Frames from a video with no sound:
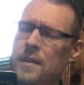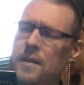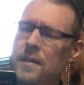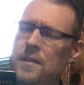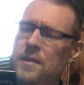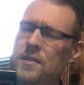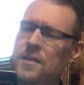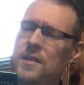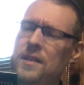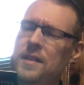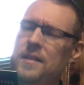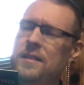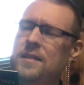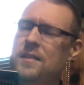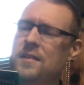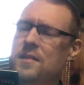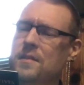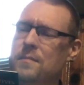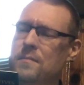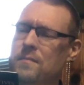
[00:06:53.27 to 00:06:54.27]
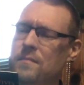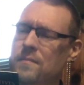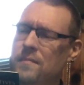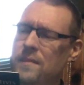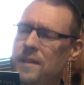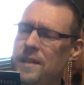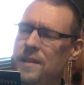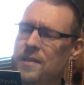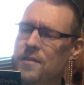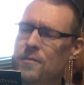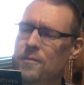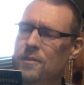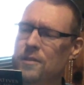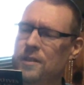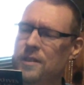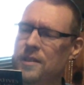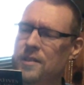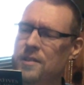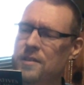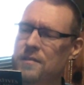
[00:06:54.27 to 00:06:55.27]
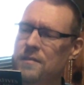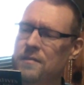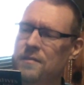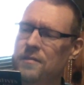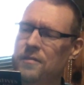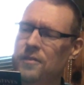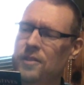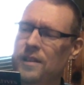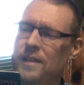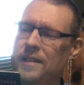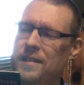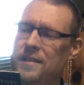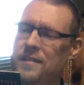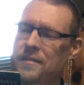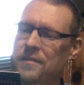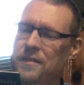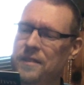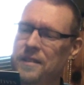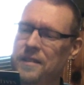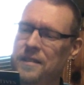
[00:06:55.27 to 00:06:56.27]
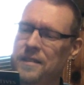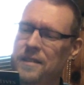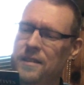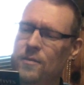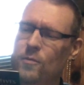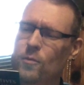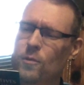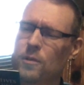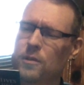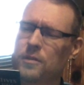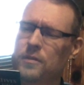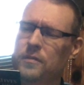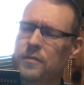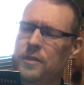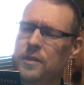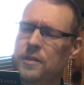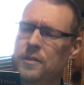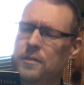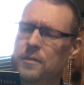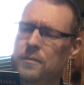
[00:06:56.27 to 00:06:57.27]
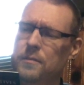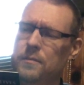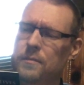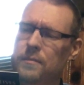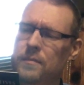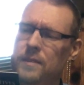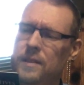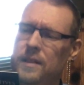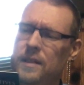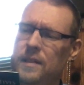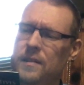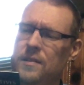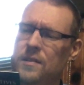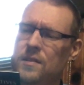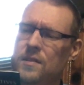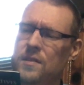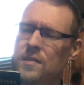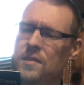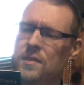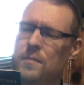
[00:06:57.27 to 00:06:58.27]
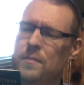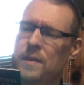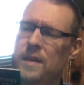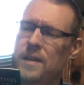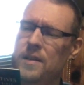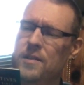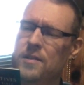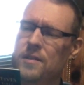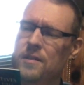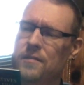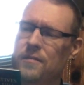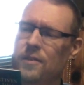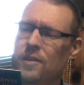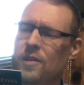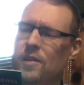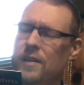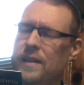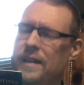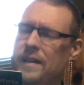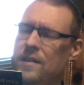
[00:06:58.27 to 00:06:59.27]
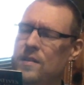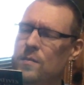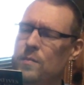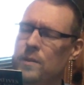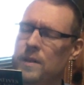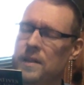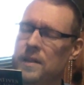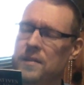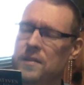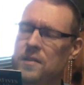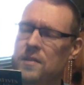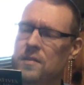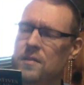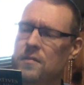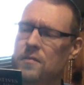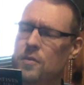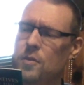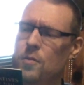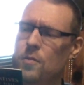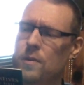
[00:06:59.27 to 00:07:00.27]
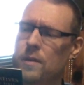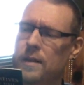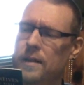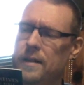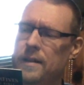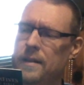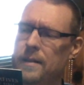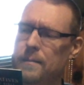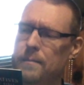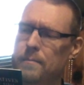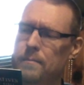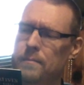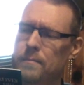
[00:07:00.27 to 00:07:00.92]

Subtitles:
Satanism, as a religion, philosophy, and worldview, acts as a summation of all aspects of who I am.